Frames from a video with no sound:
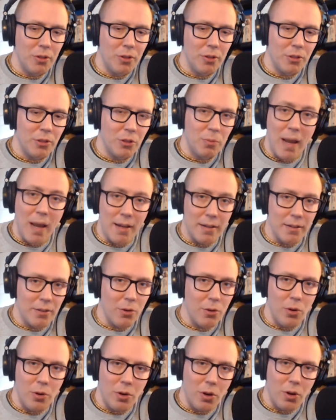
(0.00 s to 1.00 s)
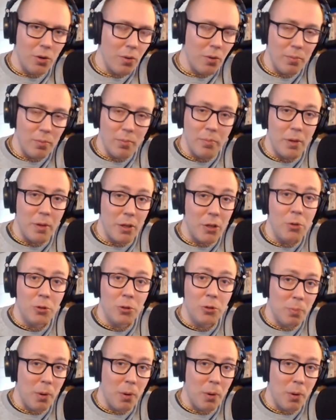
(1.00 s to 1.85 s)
spanned a huge